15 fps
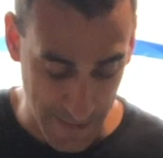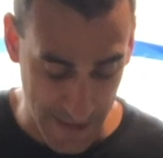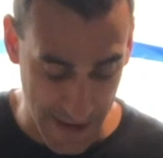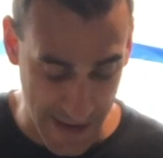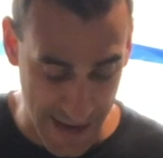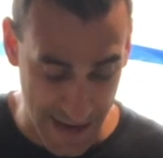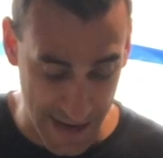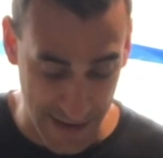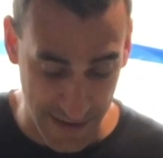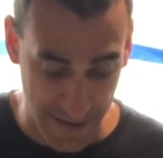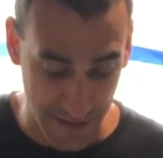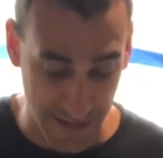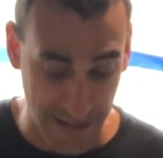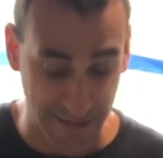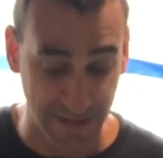And
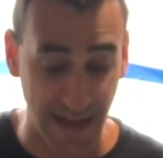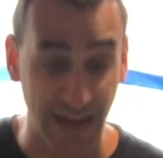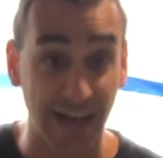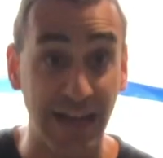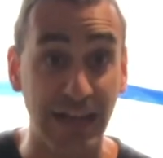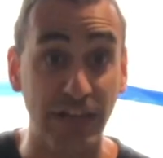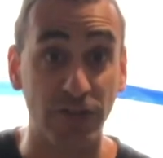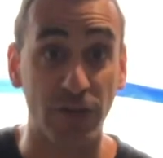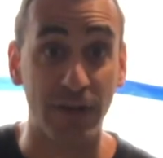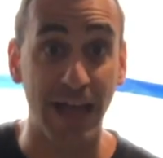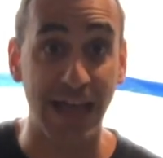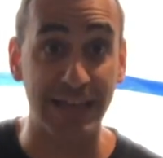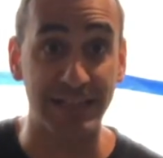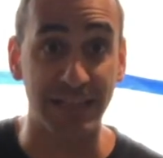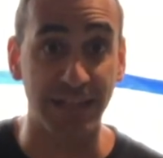that's it. So it
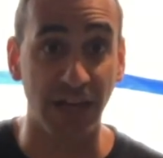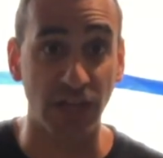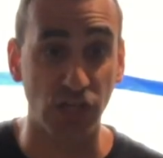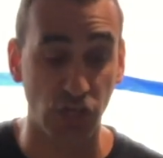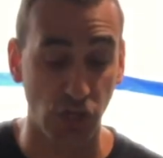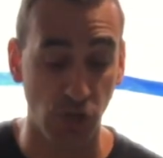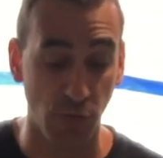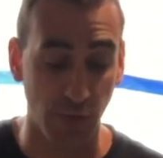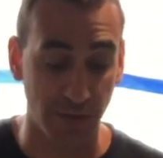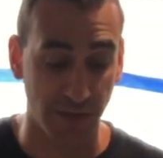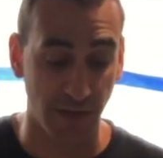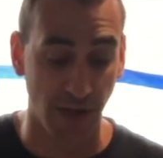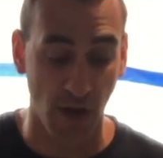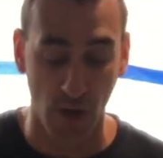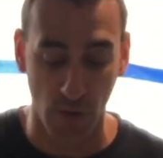has the dust shoe with
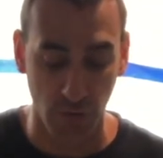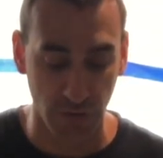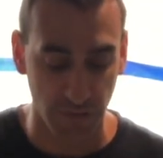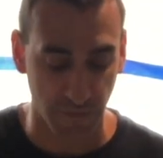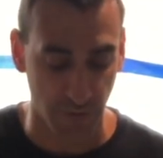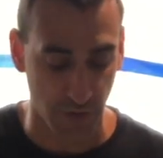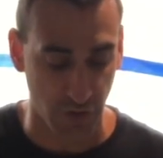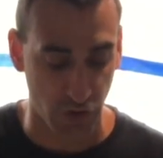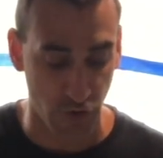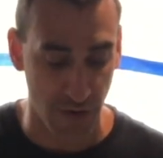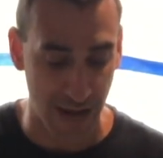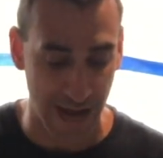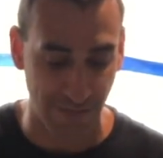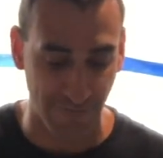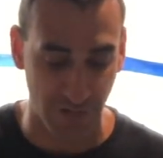the hose for the two
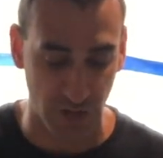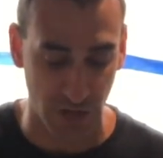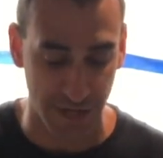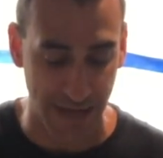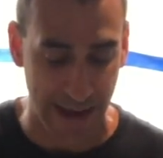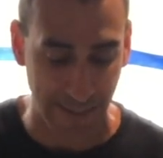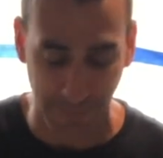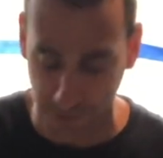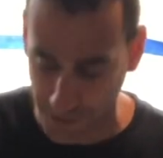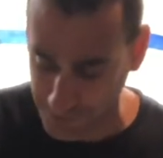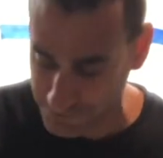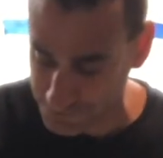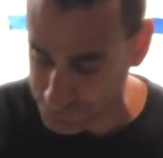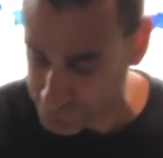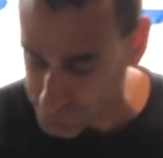and a half inch adapter.